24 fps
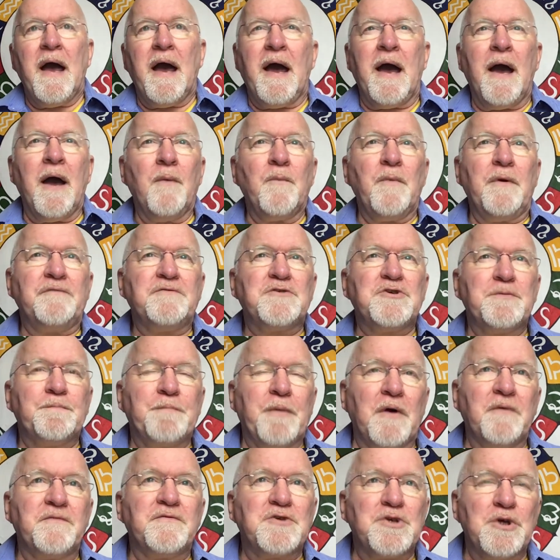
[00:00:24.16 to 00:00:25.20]
And with
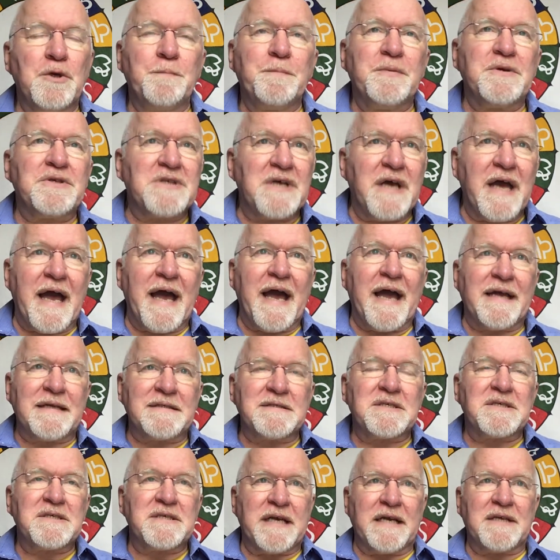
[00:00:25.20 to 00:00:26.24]
both Jupiter
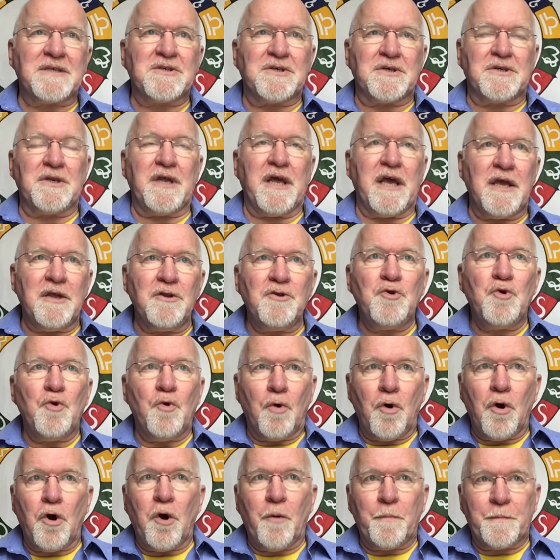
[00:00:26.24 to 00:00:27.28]
and Saturn in
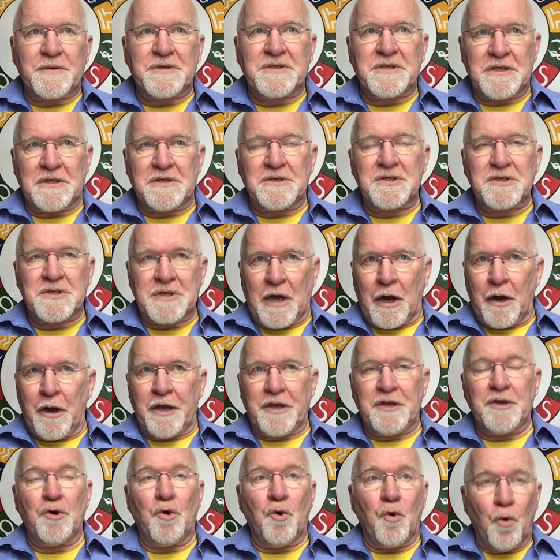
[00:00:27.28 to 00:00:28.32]
your opposite
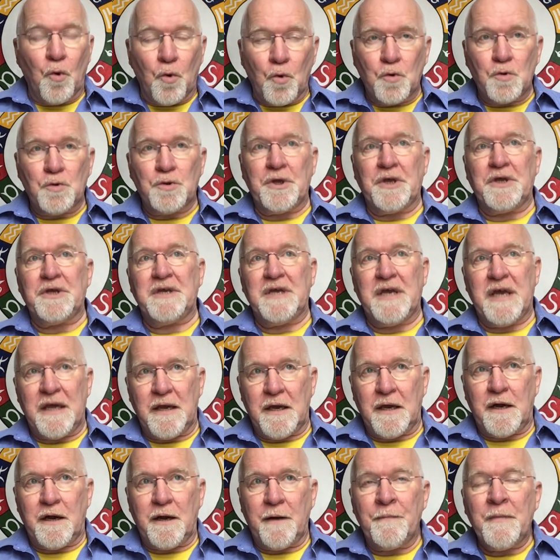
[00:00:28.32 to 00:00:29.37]
sign all
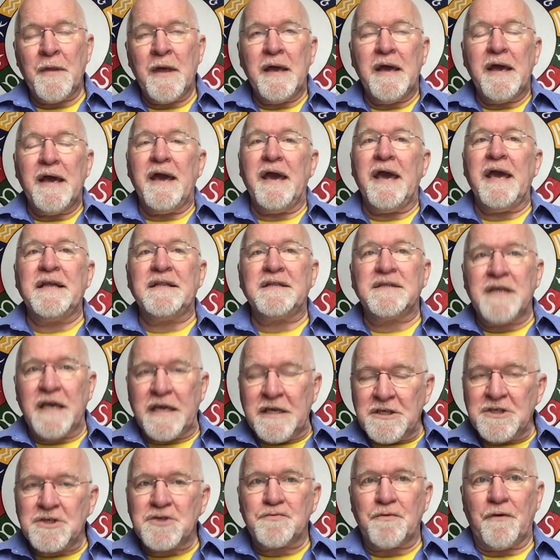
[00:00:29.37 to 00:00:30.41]
year, it
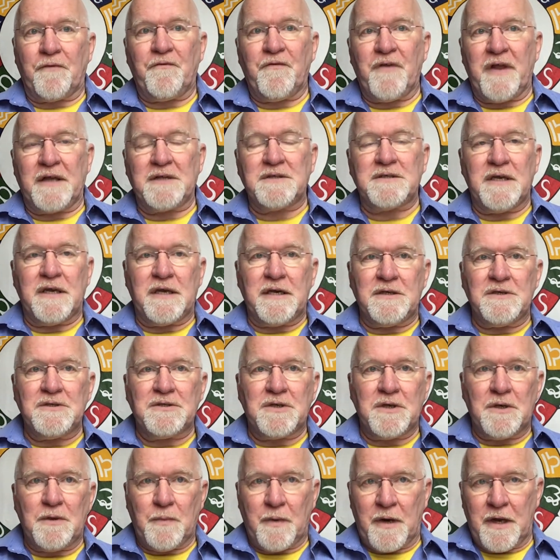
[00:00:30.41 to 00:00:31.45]
is reflecting
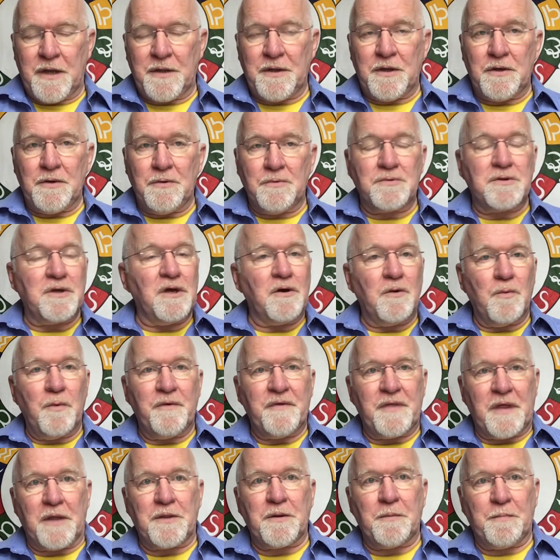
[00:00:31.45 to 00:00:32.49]
into the way that you deal
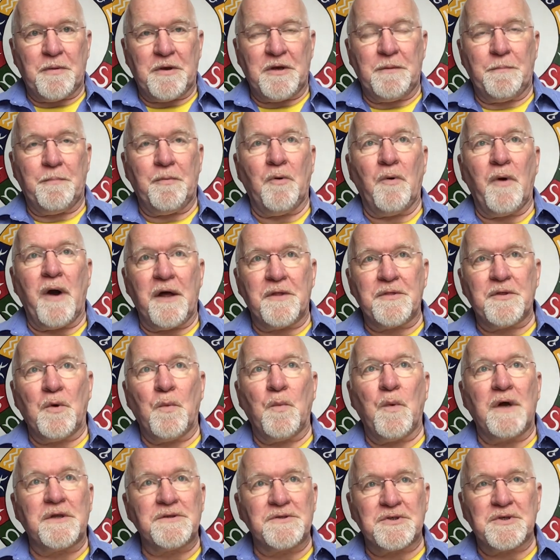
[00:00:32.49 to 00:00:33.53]
with other people at the
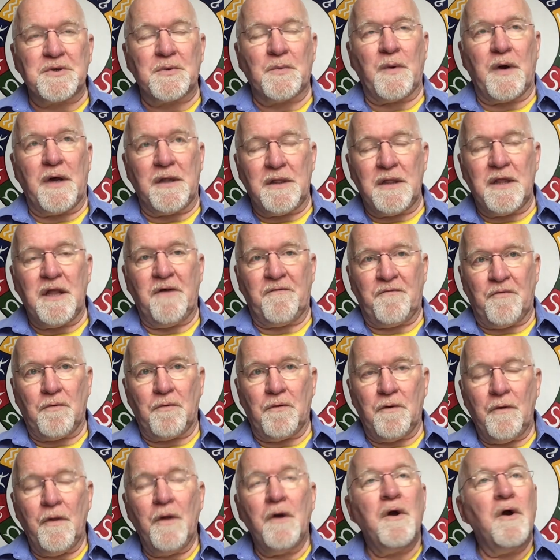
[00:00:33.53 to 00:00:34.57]
one-to-one
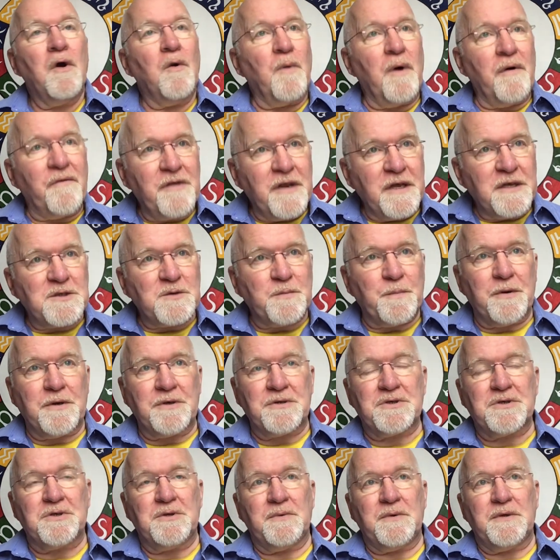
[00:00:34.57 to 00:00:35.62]
level. Whether that's
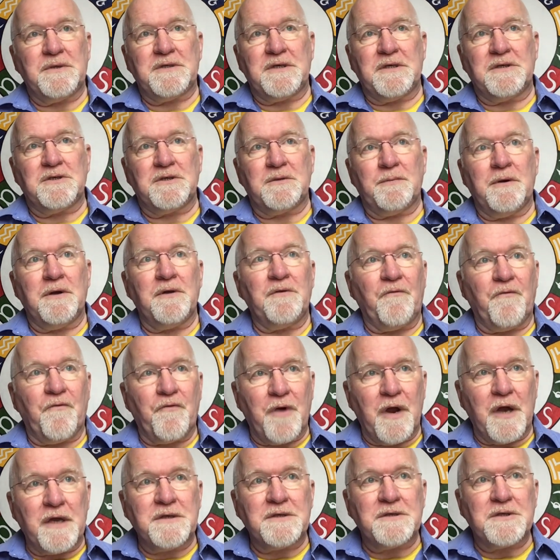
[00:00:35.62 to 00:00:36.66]
personal and intimate,
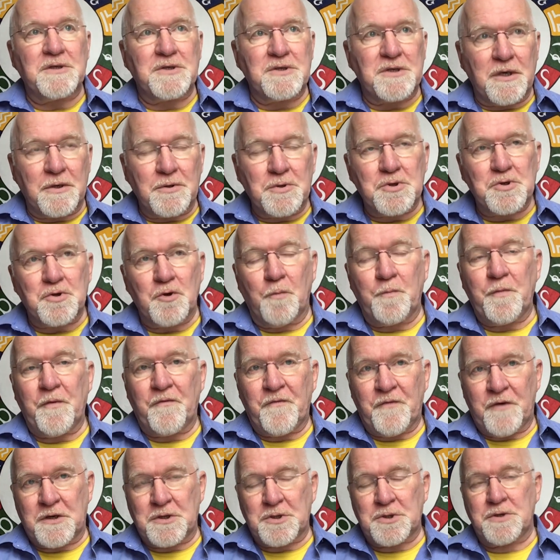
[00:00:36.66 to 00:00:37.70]
friend, social,
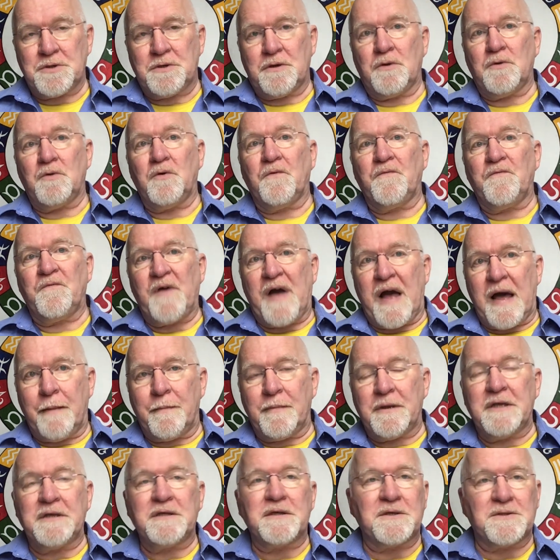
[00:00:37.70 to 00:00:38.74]
professional or
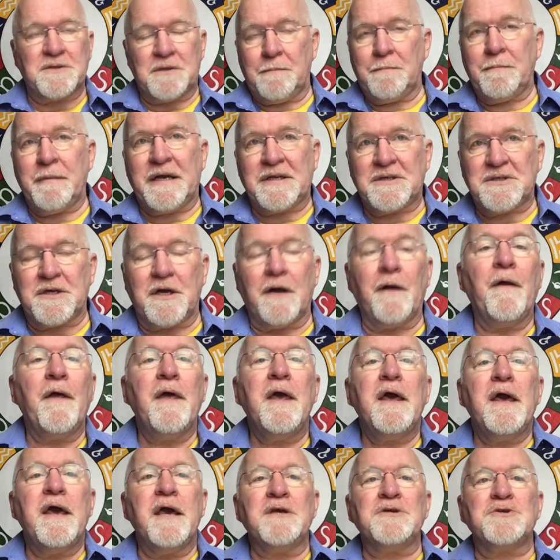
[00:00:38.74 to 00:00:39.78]
family, doesn't matter.
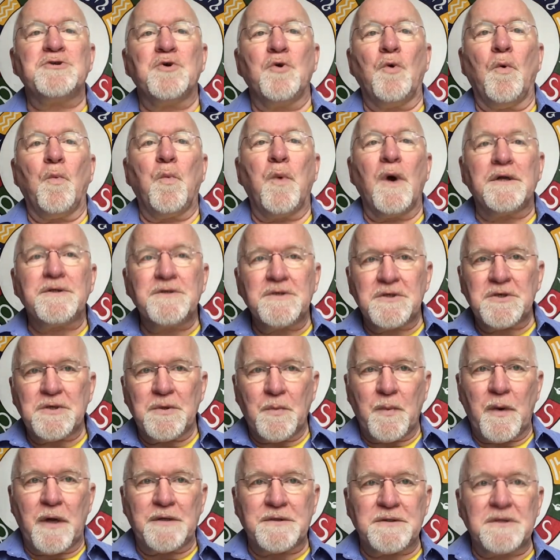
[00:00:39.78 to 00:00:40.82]
It's your
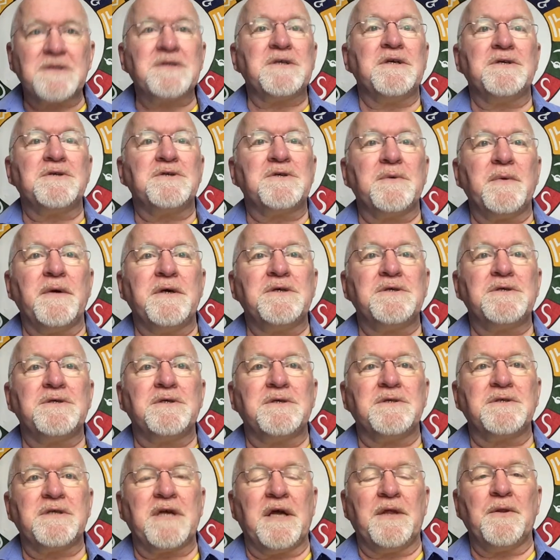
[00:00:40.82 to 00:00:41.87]
one-to-one
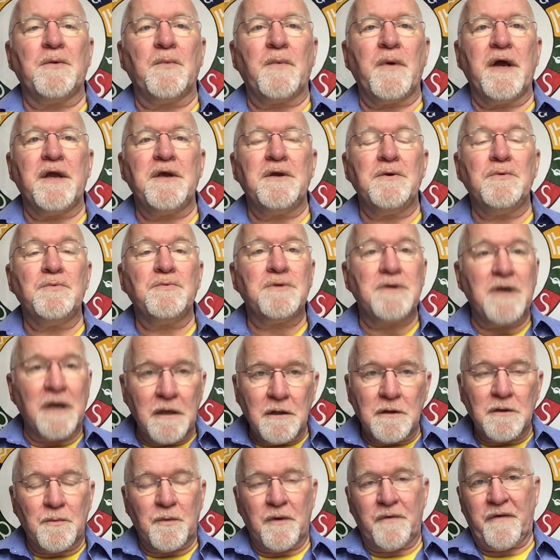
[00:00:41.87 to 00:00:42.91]
situations and the way you
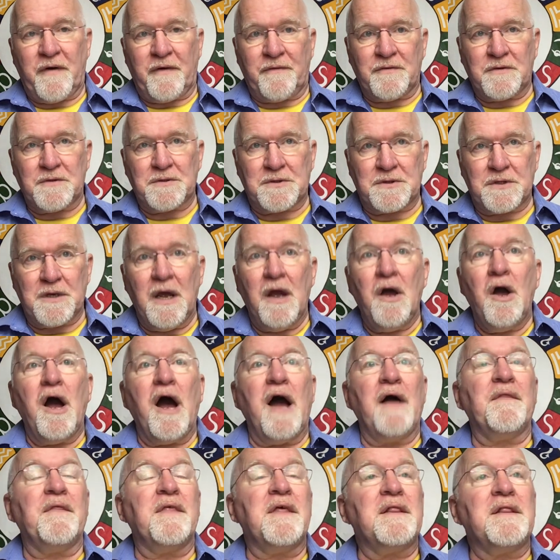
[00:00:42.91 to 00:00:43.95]
deal with others
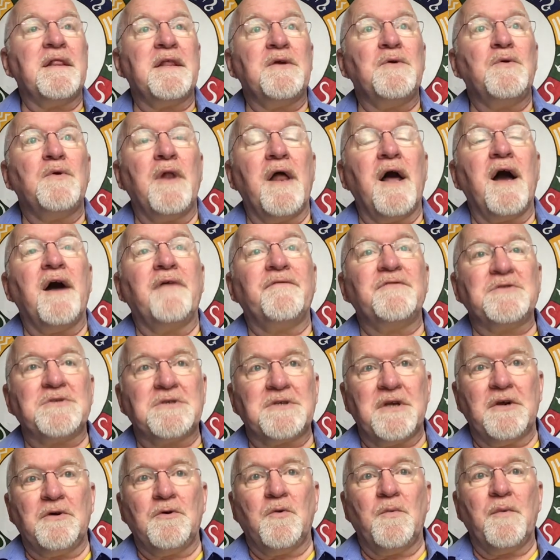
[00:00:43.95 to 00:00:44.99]
and that you let others
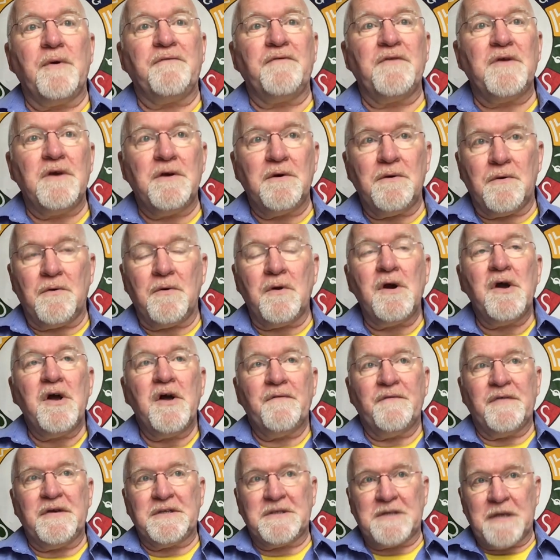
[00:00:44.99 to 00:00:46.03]
deal with you
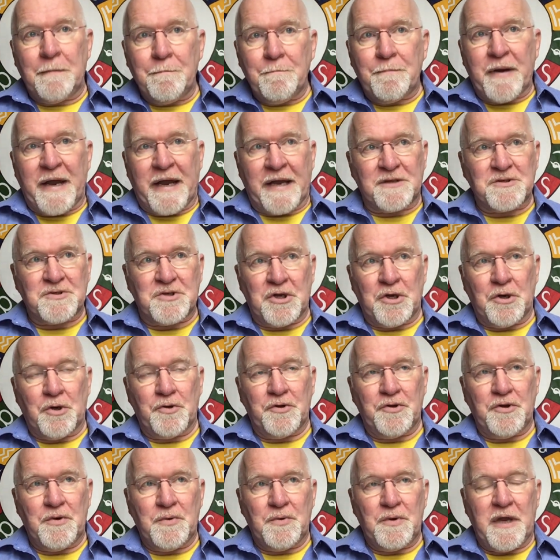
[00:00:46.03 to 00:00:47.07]
that's impacting
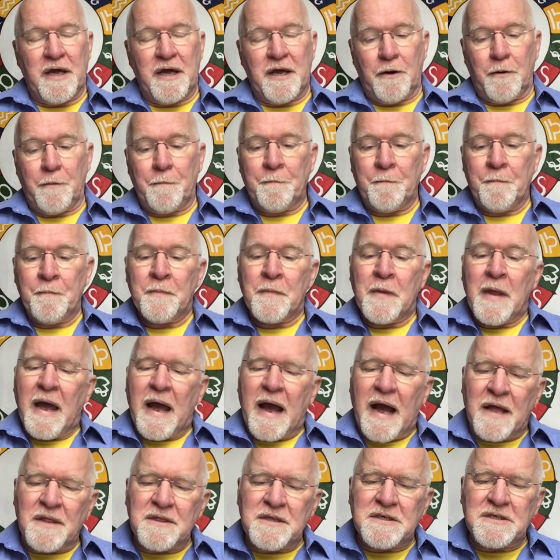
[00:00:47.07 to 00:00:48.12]
on you now.
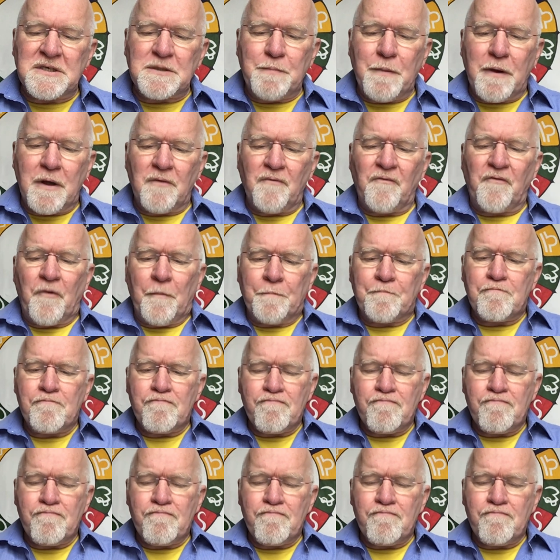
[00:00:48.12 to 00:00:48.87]
And this month,